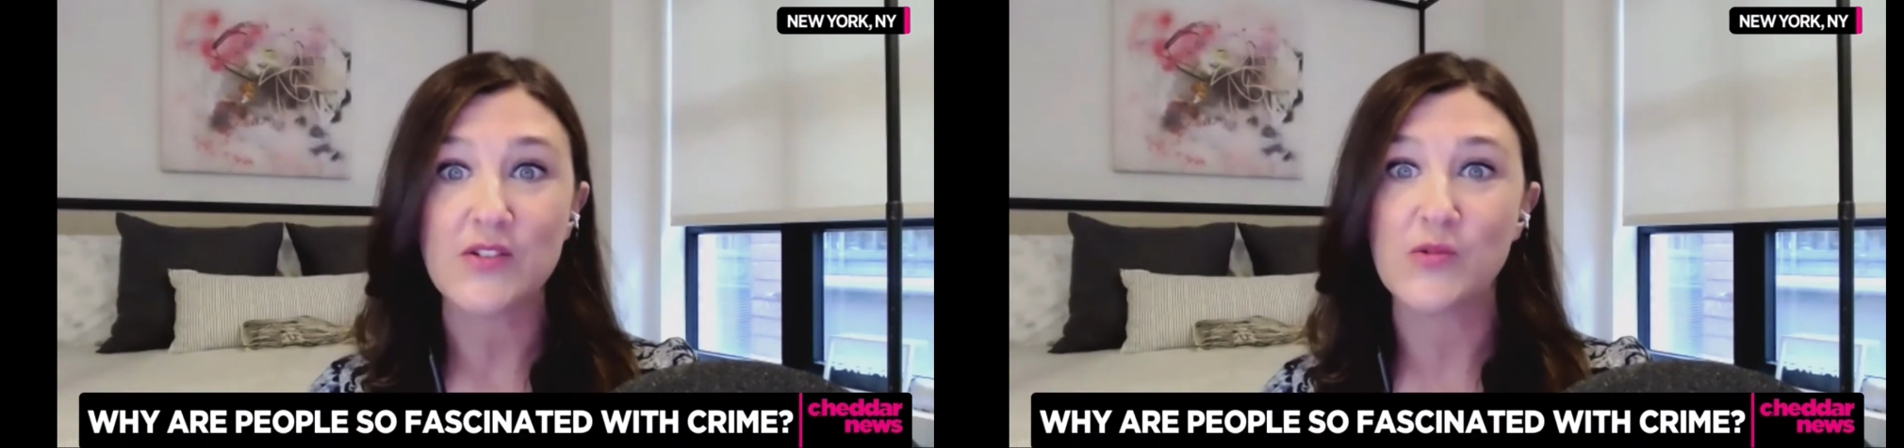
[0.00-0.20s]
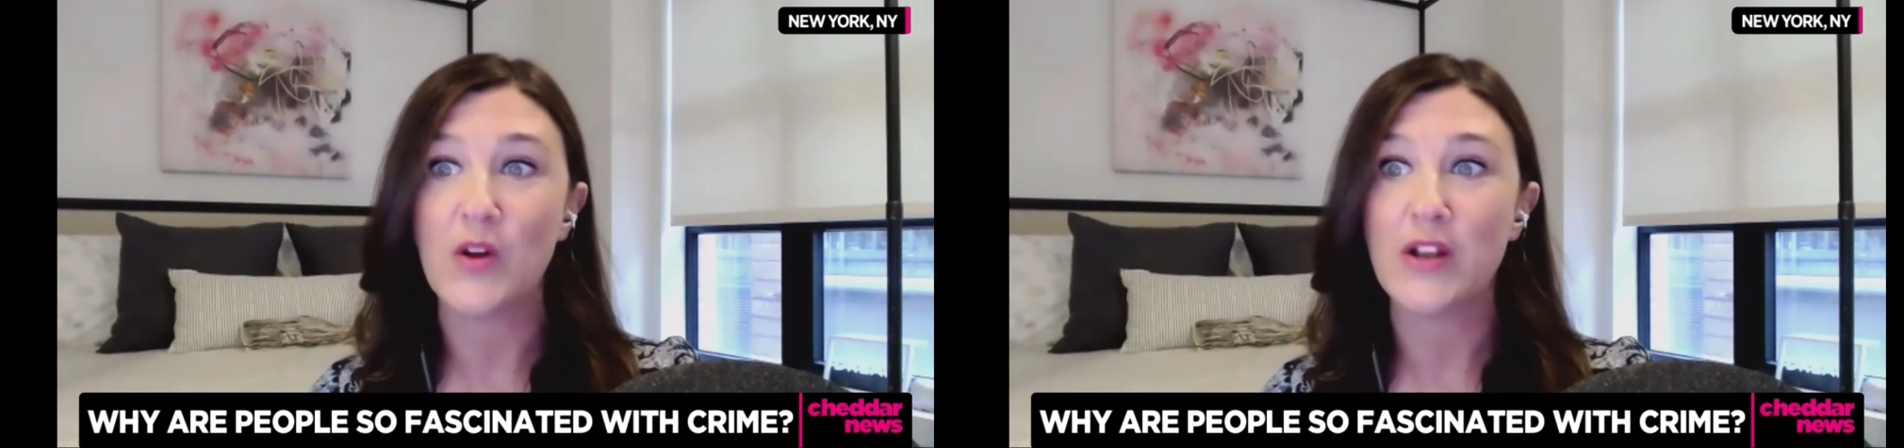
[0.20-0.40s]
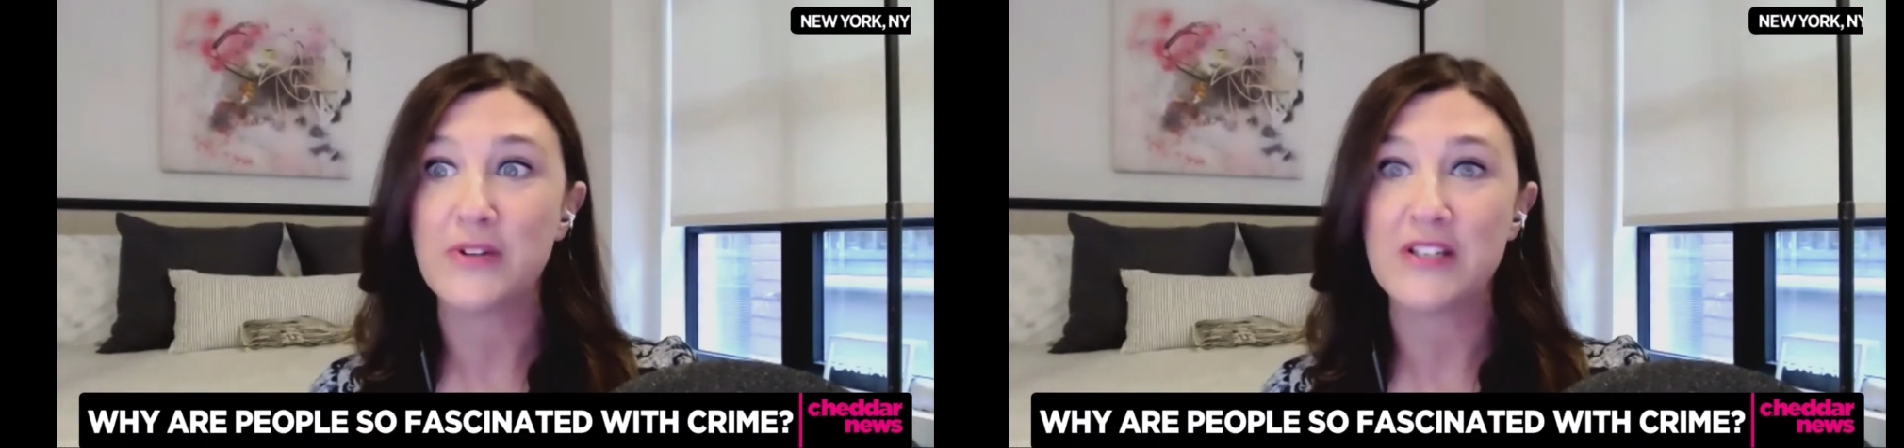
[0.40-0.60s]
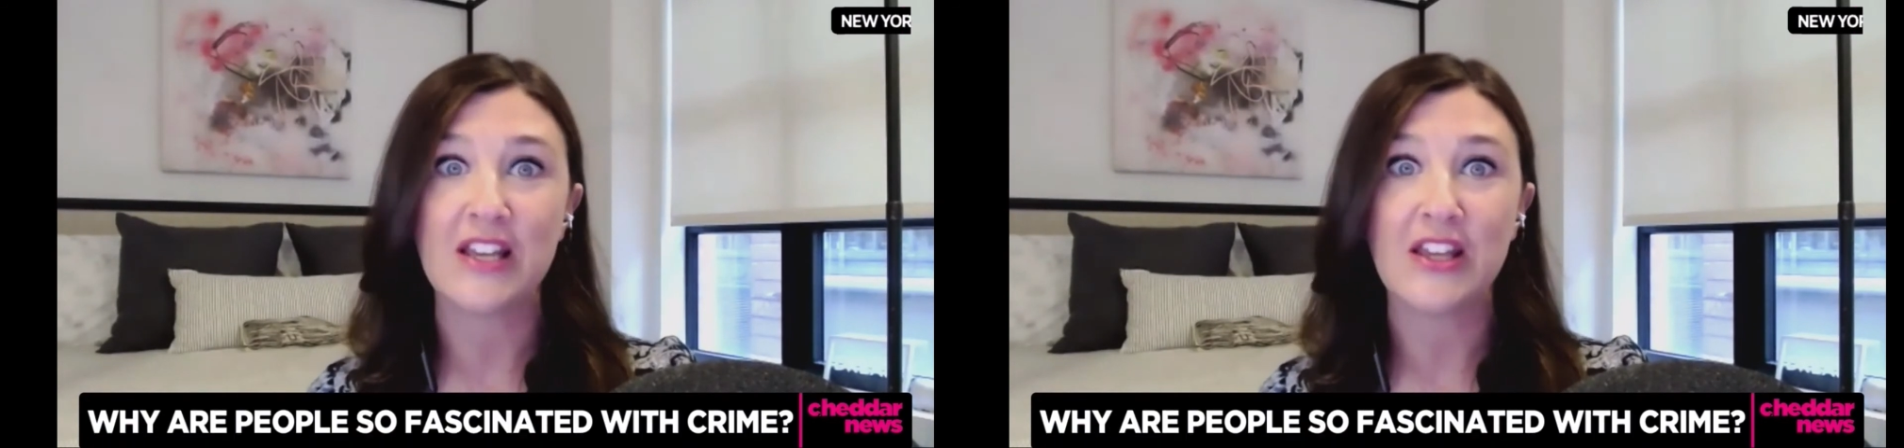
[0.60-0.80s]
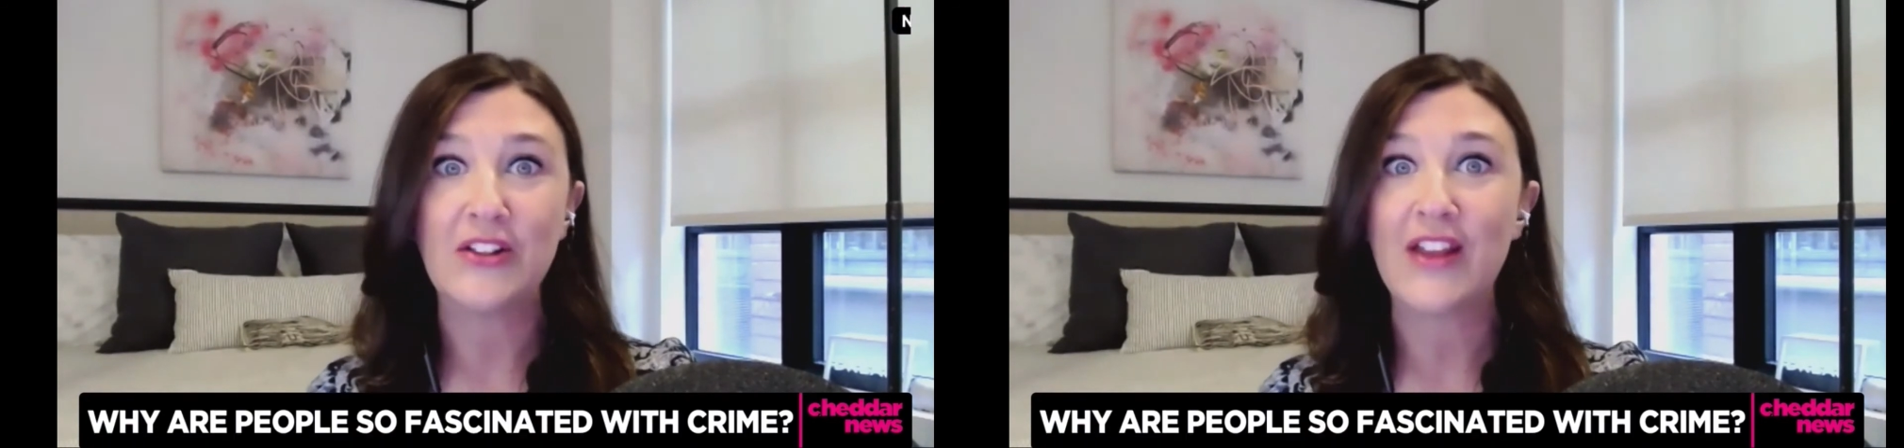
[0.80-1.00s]
There's one in
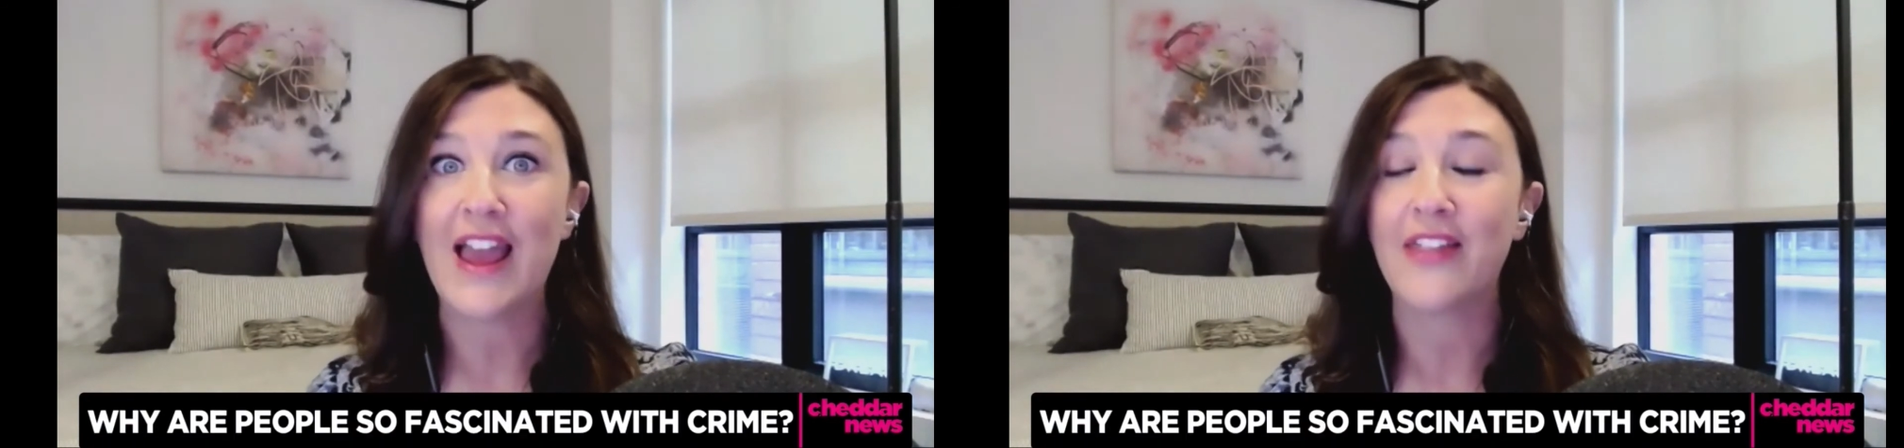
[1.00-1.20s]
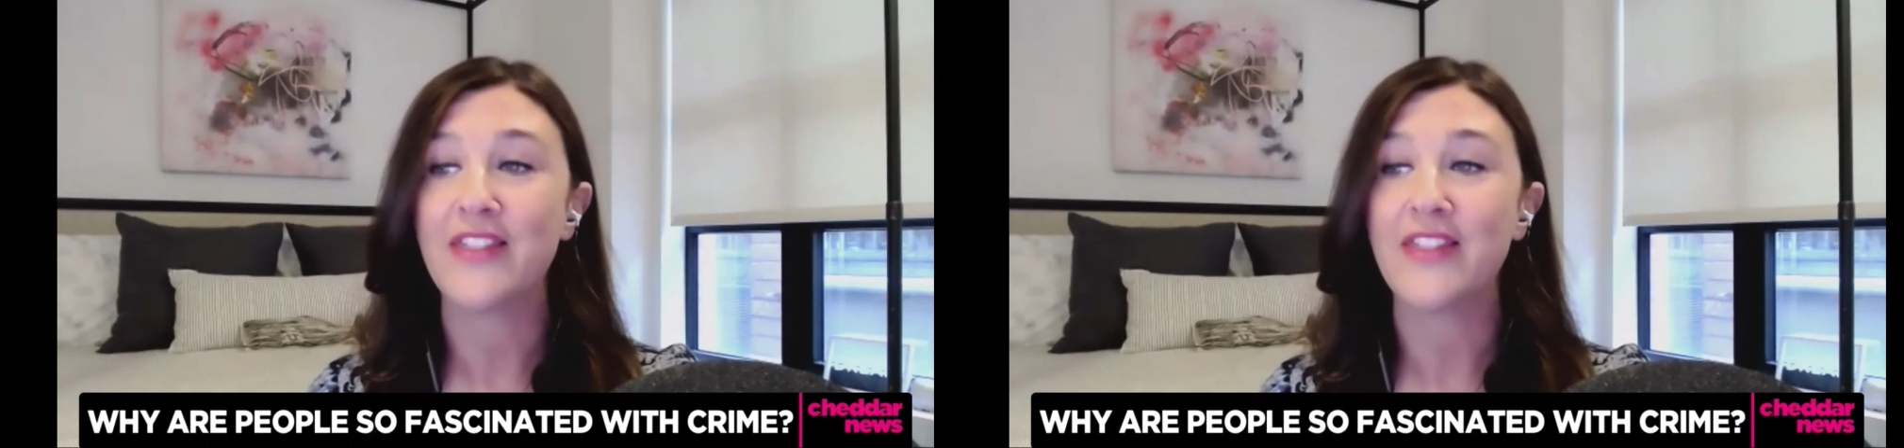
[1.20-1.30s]
particular, Kathy